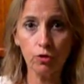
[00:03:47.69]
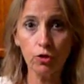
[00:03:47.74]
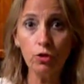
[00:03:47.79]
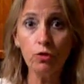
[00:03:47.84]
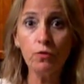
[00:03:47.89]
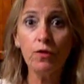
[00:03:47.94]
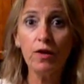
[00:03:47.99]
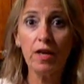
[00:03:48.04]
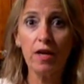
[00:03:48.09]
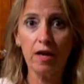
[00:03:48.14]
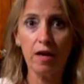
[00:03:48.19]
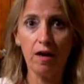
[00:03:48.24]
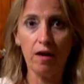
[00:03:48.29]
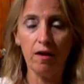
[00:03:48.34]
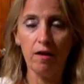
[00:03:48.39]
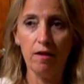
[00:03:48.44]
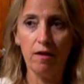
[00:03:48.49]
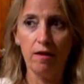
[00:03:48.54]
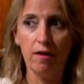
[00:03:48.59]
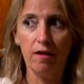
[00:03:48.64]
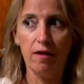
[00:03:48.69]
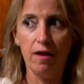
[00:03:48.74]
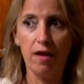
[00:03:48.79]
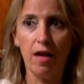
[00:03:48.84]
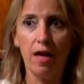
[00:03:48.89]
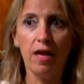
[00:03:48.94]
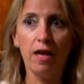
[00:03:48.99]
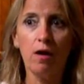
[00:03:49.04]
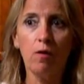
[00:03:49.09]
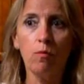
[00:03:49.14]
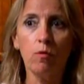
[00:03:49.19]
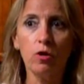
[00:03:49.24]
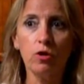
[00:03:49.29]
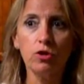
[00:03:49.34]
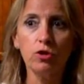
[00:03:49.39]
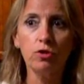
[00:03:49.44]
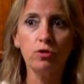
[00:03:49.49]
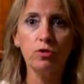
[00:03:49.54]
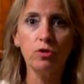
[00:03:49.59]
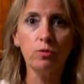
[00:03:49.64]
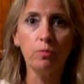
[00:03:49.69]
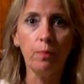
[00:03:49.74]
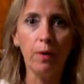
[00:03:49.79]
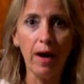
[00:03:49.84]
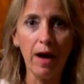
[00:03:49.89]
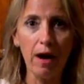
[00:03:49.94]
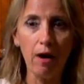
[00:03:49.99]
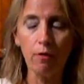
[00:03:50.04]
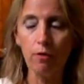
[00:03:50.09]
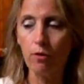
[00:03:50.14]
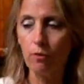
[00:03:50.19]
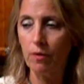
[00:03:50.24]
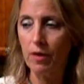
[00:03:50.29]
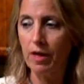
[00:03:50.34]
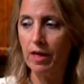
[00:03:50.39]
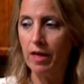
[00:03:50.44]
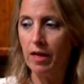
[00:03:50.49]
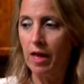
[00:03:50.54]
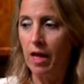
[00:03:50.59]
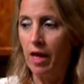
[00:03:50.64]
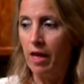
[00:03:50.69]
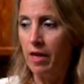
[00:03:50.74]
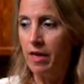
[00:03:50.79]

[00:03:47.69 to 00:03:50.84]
truvia, and I want you to powder it.